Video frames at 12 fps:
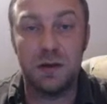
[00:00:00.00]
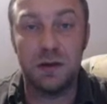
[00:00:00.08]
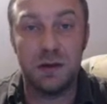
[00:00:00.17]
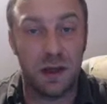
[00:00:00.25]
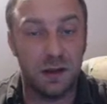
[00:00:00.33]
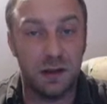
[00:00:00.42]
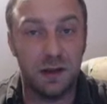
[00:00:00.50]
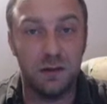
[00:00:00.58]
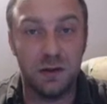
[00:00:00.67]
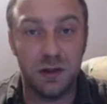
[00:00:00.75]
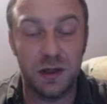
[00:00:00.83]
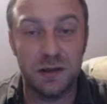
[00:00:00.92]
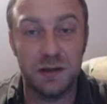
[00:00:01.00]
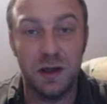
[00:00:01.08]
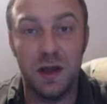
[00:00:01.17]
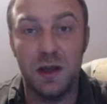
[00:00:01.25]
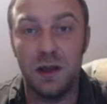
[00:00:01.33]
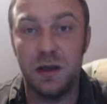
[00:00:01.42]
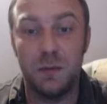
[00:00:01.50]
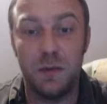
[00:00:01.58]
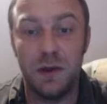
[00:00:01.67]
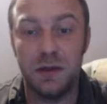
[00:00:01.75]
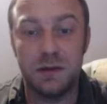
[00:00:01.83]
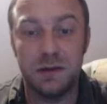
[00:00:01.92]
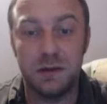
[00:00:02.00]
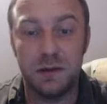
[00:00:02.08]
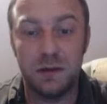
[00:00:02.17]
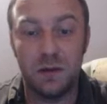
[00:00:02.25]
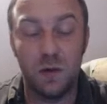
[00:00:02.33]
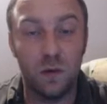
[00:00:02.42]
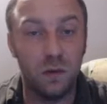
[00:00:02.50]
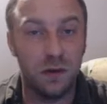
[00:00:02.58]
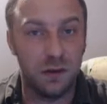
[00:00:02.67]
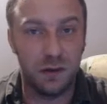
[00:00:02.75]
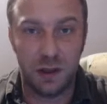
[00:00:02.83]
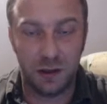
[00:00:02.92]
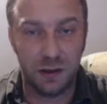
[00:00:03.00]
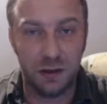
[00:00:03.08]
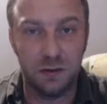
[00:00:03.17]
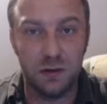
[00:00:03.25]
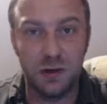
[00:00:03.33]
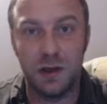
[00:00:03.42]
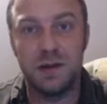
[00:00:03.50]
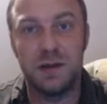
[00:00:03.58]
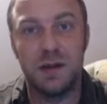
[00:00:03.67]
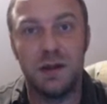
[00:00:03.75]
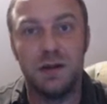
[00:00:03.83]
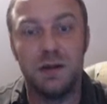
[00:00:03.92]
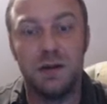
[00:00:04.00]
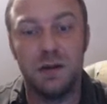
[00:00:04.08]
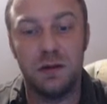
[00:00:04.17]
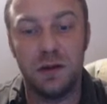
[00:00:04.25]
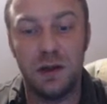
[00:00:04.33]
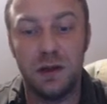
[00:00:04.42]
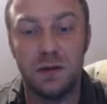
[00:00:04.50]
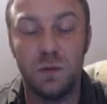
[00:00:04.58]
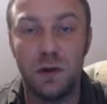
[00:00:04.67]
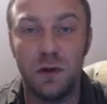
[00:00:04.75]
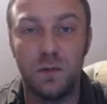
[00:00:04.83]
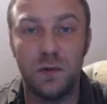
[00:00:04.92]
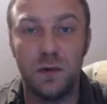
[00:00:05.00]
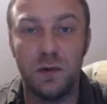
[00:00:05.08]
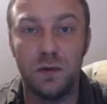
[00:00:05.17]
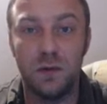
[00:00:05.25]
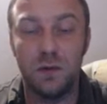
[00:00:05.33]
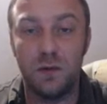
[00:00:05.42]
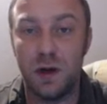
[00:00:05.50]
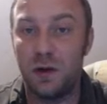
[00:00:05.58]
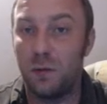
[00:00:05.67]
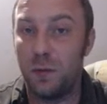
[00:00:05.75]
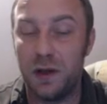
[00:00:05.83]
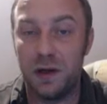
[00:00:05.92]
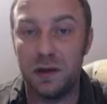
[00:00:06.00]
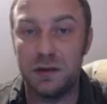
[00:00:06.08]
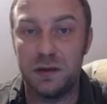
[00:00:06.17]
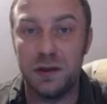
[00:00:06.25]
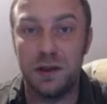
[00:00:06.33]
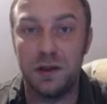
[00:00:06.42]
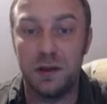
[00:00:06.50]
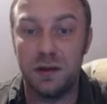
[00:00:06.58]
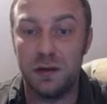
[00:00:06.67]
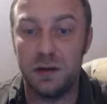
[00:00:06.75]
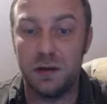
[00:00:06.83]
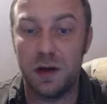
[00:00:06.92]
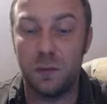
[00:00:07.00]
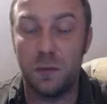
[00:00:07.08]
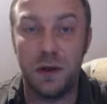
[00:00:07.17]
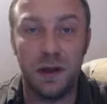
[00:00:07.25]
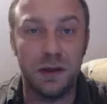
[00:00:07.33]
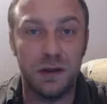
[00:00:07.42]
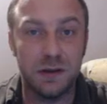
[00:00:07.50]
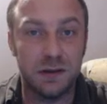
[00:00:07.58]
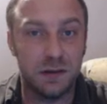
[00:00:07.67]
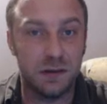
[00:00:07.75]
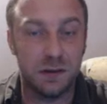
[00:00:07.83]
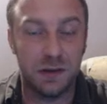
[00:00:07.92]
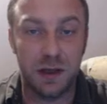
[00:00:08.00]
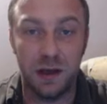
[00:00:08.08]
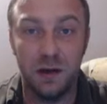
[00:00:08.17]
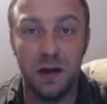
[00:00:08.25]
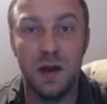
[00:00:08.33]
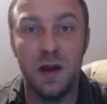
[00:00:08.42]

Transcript: tactical chess. He plays uh, only tactical chess, and uh, he is one of the rare players that uh, are playing this style.